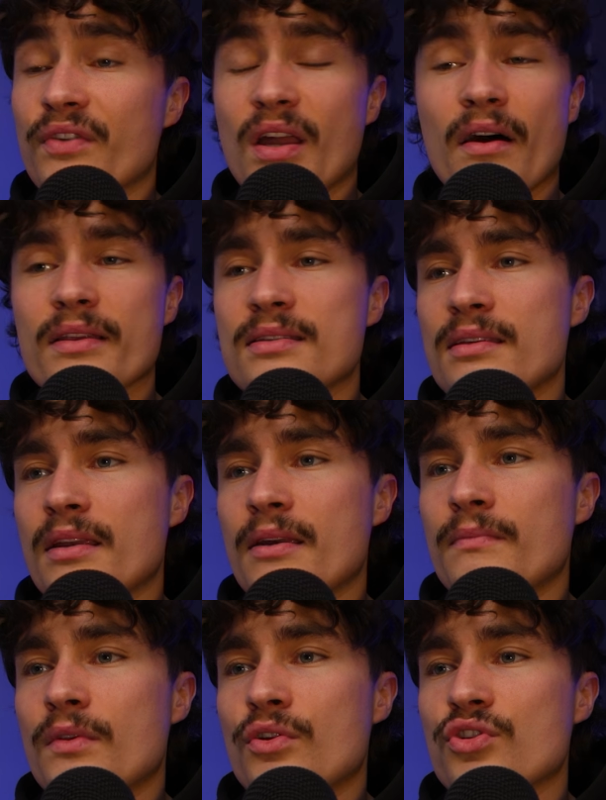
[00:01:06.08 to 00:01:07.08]
If you can't see
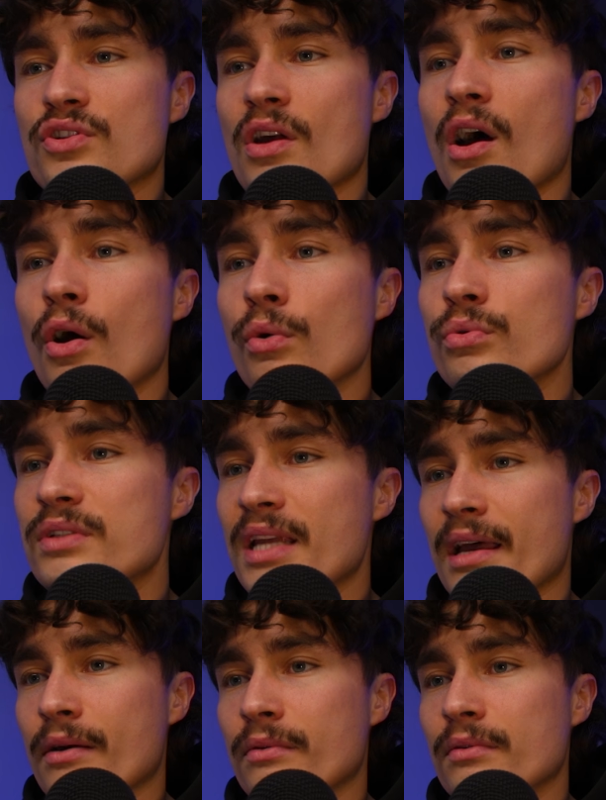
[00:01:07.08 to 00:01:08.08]
it, just hold
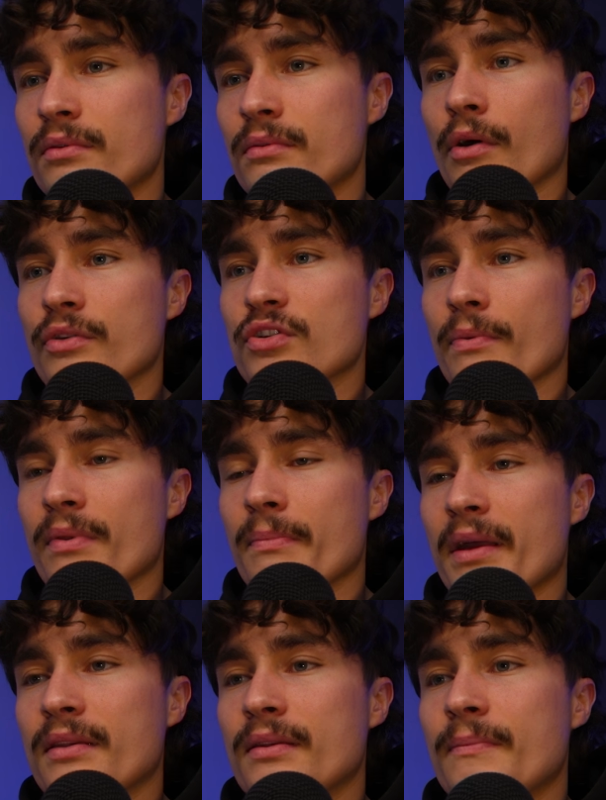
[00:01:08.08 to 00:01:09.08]
down on top of the
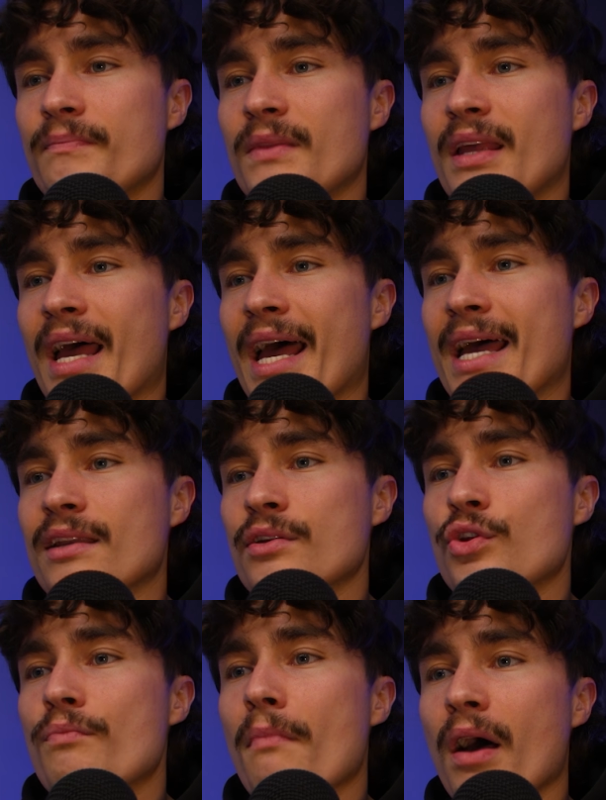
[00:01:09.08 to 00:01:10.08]
button and
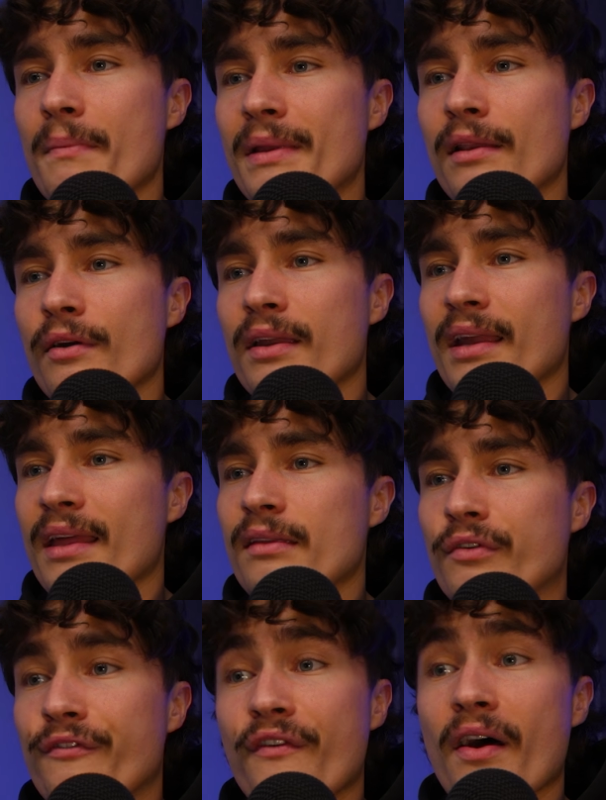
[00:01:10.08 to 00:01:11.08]
you might be looking at the
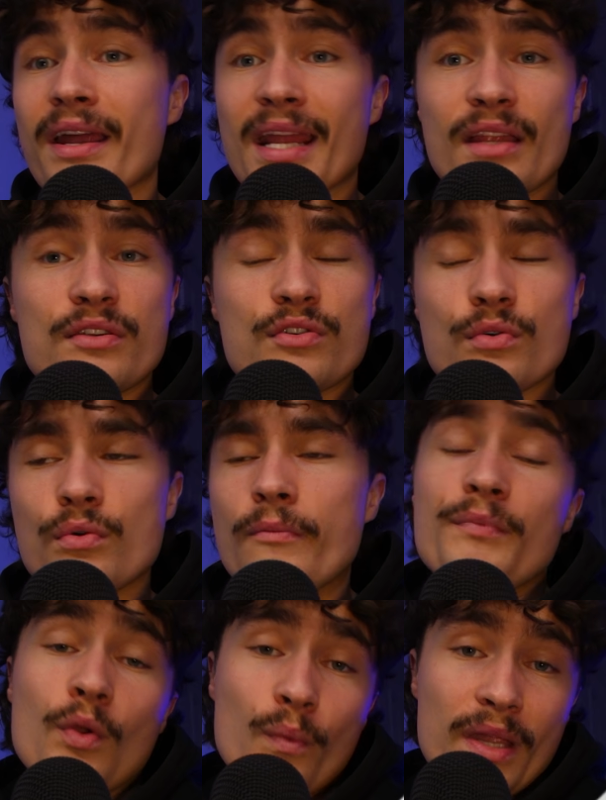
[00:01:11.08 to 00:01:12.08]
Refine Edge tool.
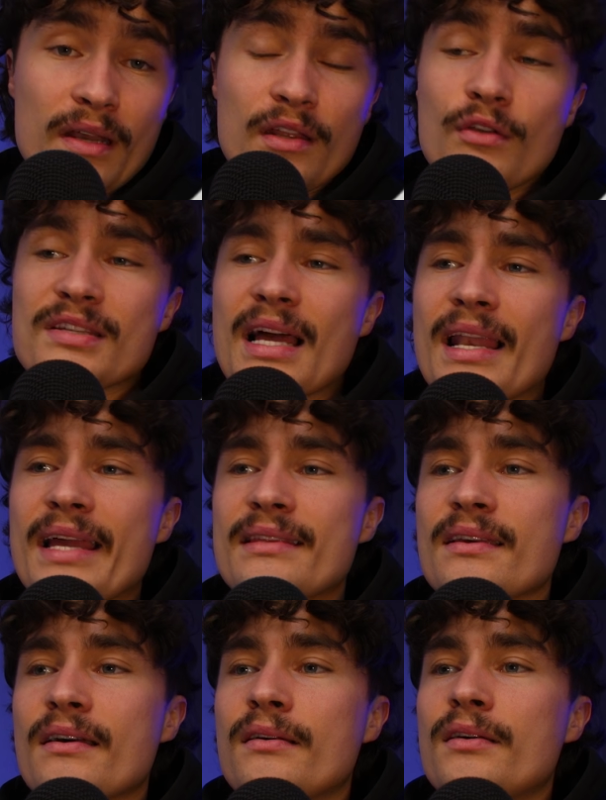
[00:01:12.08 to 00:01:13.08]
We're going to use that
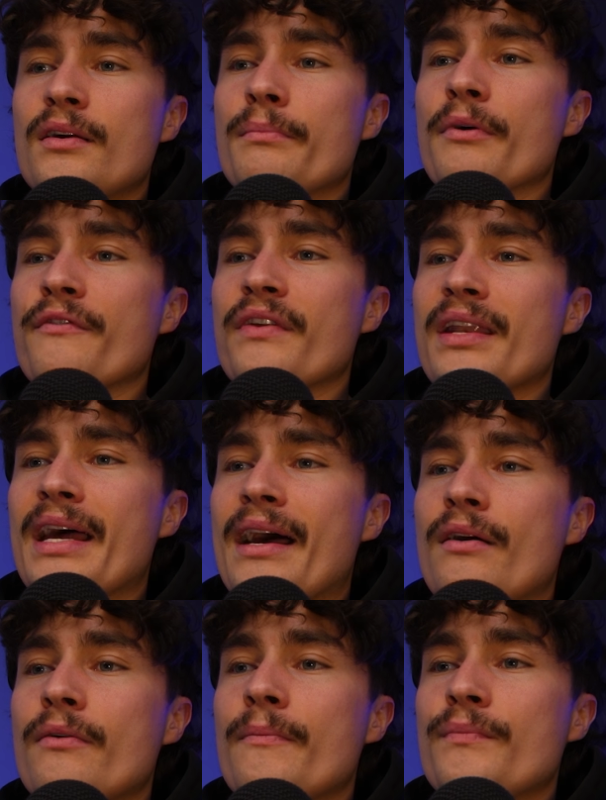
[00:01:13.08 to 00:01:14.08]
later, but for
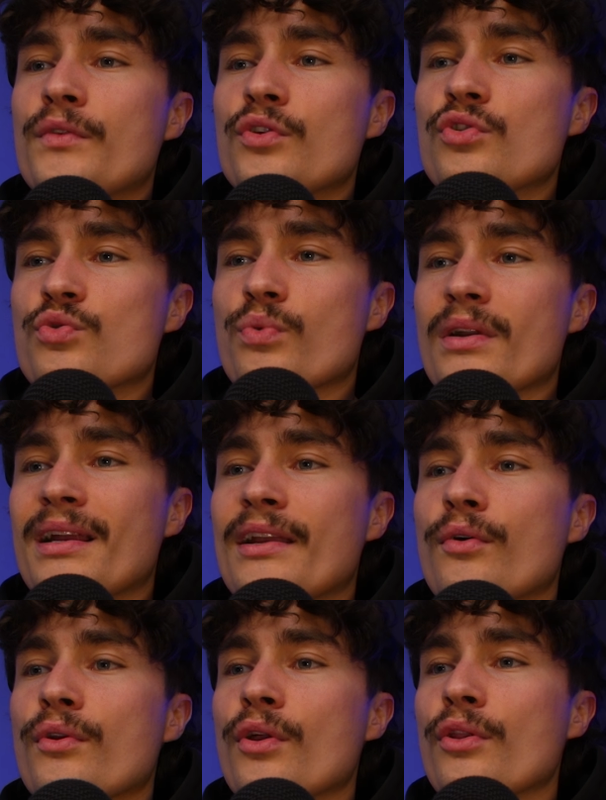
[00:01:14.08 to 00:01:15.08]
now, you just want to click
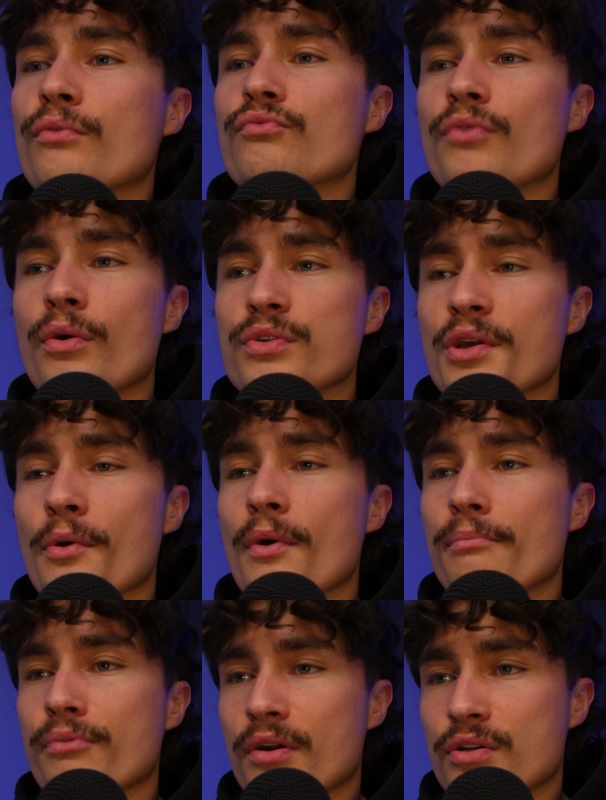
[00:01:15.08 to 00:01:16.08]
on the Roto
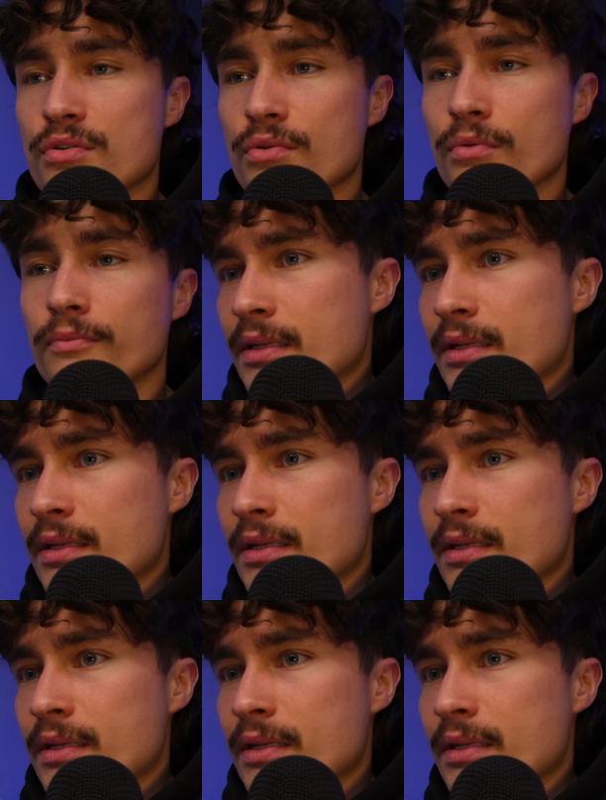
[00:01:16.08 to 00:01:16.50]
Brush tool.